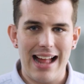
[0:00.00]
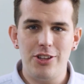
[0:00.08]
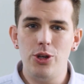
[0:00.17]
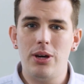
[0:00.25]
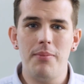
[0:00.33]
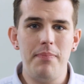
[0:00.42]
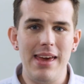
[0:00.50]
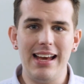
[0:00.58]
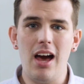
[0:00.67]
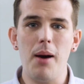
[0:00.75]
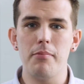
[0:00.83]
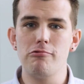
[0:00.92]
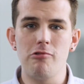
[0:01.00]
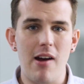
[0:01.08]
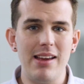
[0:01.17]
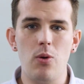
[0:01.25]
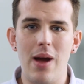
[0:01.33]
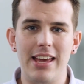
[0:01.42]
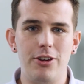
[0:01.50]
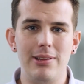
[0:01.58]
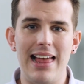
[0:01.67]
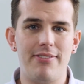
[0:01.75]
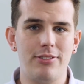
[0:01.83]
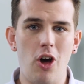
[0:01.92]
and you can pick up right where you
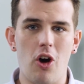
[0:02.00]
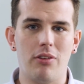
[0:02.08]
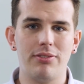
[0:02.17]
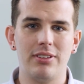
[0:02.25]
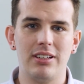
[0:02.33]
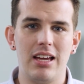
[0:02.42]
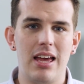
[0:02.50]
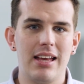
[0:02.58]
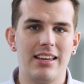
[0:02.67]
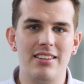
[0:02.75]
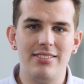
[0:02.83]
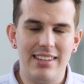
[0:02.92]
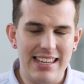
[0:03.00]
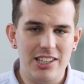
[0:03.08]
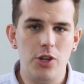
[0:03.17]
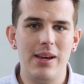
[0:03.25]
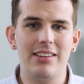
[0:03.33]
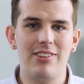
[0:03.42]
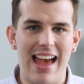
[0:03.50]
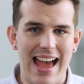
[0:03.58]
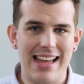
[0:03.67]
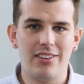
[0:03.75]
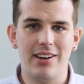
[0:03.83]
left off, continuing to add